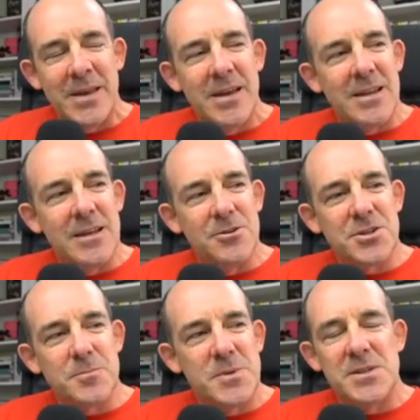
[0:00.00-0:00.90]

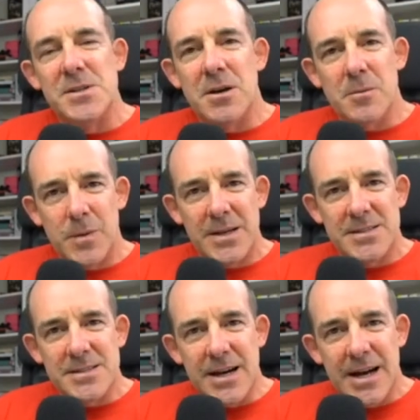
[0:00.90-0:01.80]
Leadership is not a
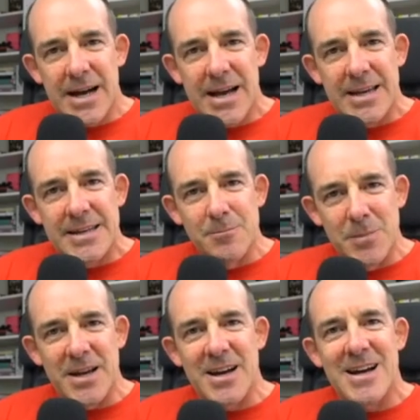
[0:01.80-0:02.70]
place to hide
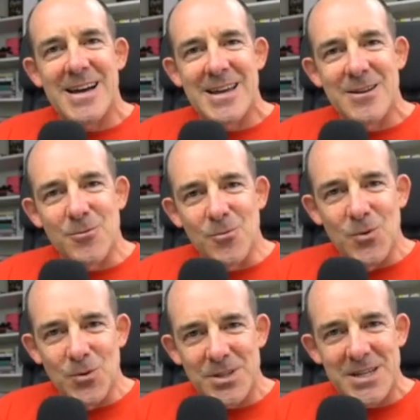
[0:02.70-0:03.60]
behind
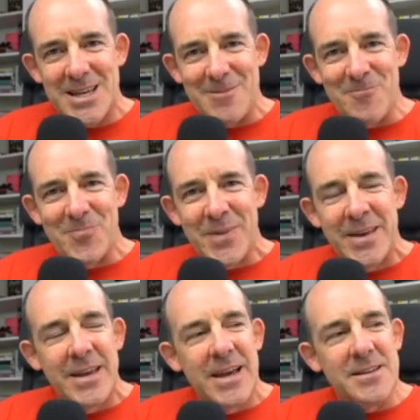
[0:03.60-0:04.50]
your team.
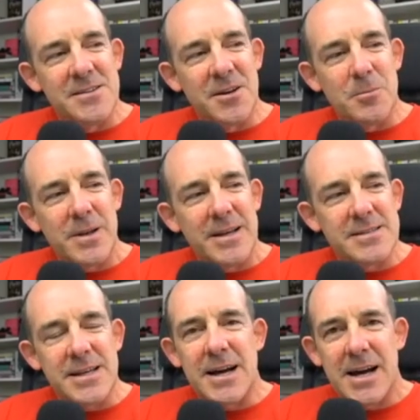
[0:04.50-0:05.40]
It's not a
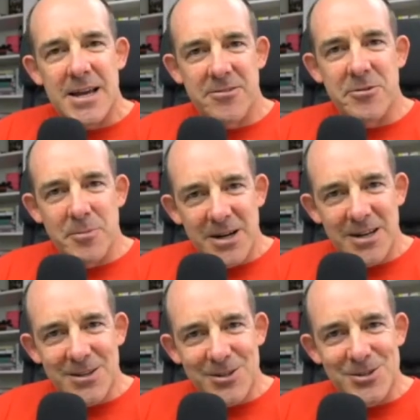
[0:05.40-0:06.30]
place to hide from
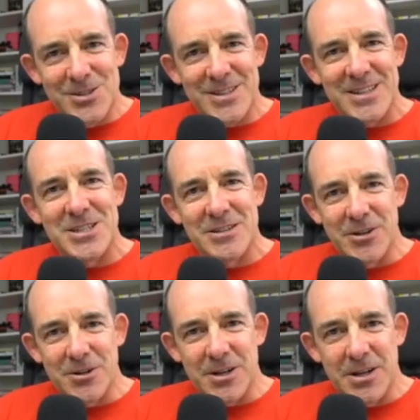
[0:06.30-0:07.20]
others
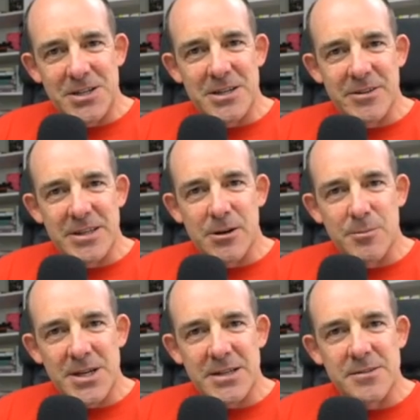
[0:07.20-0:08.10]
achieving or not achieving their
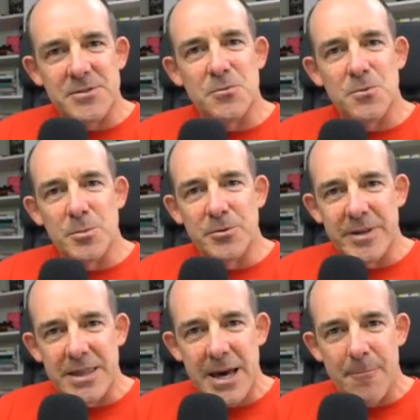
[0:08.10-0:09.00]
objectives and
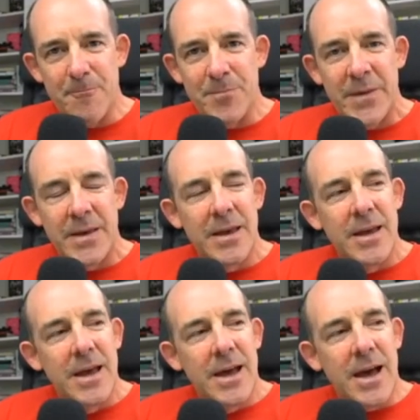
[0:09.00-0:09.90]
removing them.
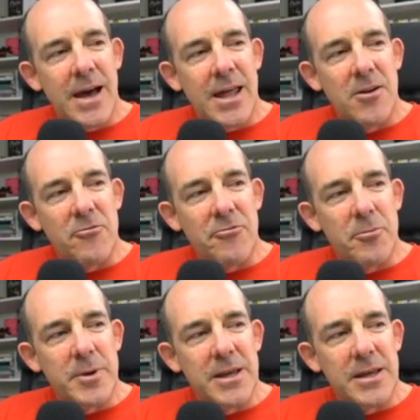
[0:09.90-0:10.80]
And for
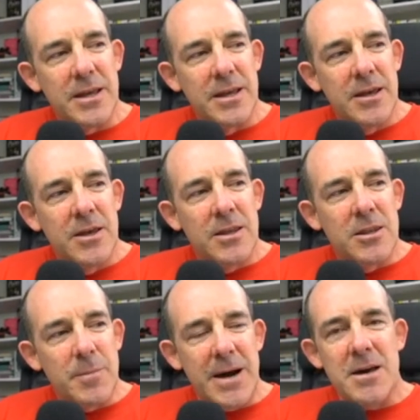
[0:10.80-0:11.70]
me,
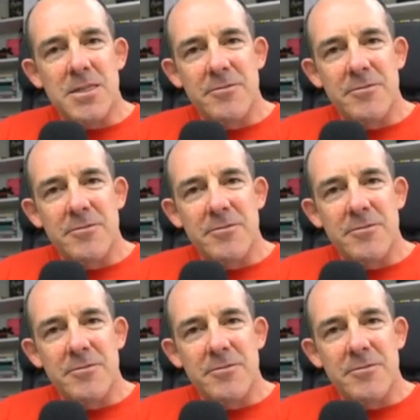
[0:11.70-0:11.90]
the path of